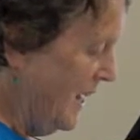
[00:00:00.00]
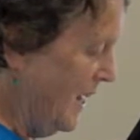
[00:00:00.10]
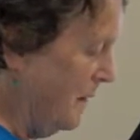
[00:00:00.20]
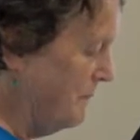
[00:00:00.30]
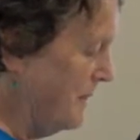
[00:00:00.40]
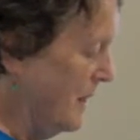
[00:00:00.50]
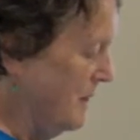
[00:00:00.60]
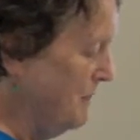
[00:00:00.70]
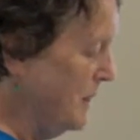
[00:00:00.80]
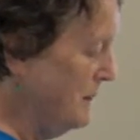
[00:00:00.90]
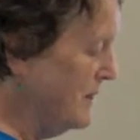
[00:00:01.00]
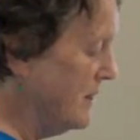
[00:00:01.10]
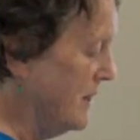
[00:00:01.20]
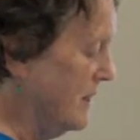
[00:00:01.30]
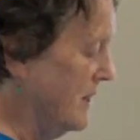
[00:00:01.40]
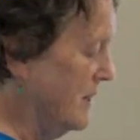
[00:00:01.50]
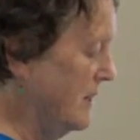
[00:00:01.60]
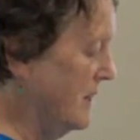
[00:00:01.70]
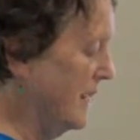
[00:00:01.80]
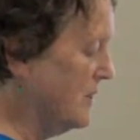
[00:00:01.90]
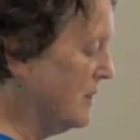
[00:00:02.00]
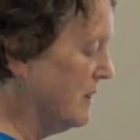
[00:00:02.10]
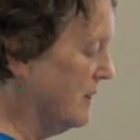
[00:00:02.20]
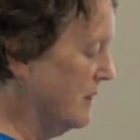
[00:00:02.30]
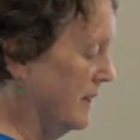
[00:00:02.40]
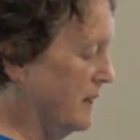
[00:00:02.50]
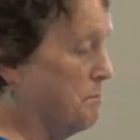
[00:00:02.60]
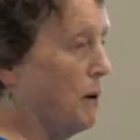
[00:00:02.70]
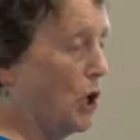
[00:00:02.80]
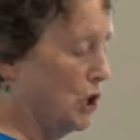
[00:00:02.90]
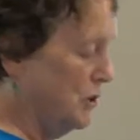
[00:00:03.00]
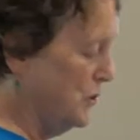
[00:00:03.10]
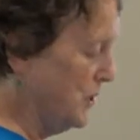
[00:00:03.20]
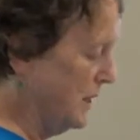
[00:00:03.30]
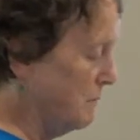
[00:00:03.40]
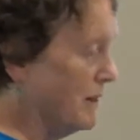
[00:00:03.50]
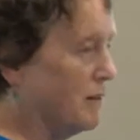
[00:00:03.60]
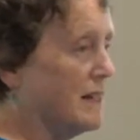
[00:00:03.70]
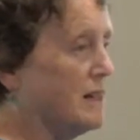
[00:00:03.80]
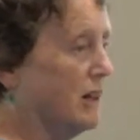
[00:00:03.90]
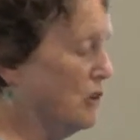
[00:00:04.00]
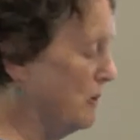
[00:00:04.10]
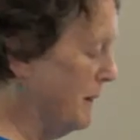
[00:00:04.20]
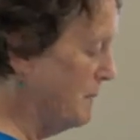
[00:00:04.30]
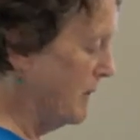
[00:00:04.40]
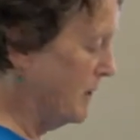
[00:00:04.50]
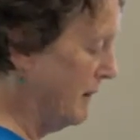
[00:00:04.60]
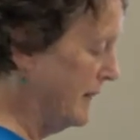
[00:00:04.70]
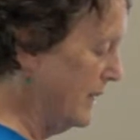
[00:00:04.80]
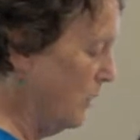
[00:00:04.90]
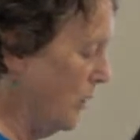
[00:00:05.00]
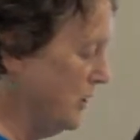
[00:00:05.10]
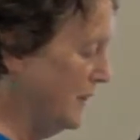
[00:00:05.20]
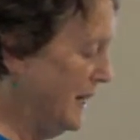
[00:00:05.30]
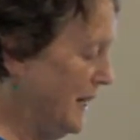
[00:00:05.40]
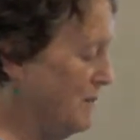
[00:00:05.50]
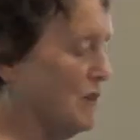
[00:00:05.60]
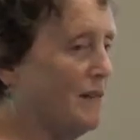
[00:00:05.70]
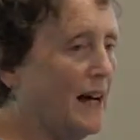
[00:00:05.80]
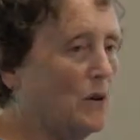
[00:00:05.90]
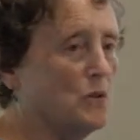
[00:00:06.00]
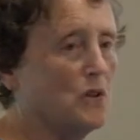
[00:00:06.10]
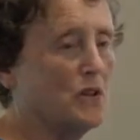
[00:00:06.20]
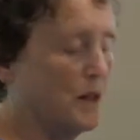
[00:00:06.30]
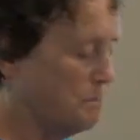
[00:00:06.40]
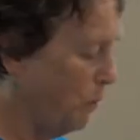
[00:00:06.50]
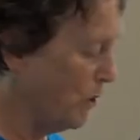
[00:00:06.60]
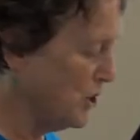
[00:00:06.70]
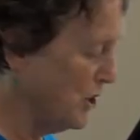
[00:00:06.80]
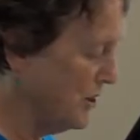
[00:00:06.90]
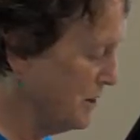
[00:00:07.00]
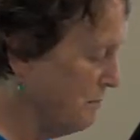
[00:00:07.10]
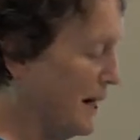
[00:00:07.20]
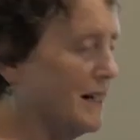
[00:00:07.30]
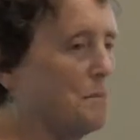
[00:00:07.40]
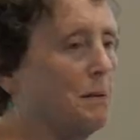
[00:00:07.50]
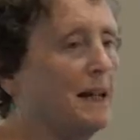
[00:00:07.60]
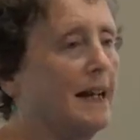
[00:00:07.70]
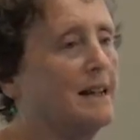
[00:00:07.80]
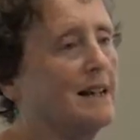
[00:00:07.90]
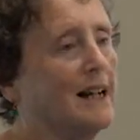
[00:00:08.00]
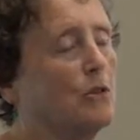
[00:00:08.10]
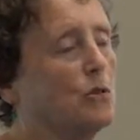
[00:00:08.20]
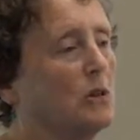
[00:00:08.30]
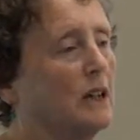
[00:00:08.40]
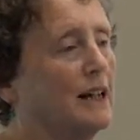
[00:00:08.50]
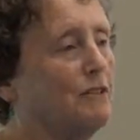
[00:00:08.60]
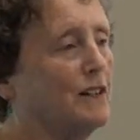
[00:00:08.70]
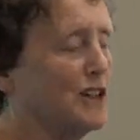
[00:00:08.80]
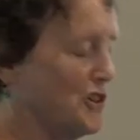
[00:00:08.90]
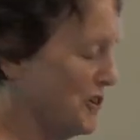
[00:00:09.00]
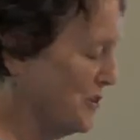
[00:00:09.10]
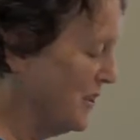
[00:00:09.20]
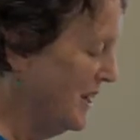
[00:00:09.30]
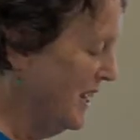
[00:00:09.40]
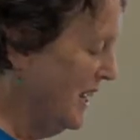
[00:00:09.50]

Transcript: Um, Phoebe's nest in barns. They, are nesting under my barn right now, under the eaves of houses, on porches and potted plants, on outdoor light fixtures.